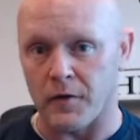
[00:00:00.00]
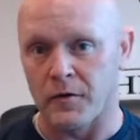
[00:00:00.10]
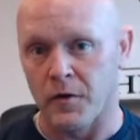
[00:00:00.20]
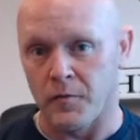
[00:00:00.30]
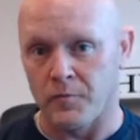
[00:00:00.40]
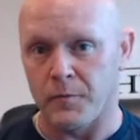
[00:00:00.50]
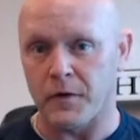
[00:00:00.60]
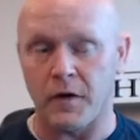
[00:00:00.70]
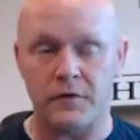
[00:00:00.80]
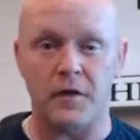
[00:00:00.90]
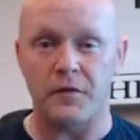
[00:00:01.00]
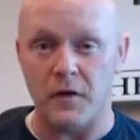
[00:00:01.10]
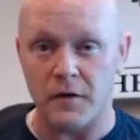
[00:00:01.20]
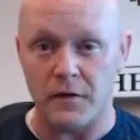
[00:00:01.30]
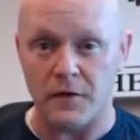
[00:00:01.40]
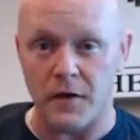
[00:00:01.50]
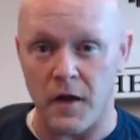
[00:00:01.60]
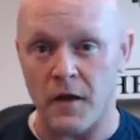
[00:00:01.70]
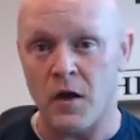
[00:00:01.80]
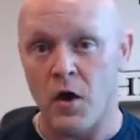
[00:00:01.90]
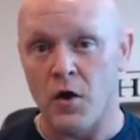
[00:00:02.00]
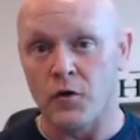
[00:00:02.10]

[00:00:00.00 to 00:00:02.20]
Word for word: run because at the end of the day,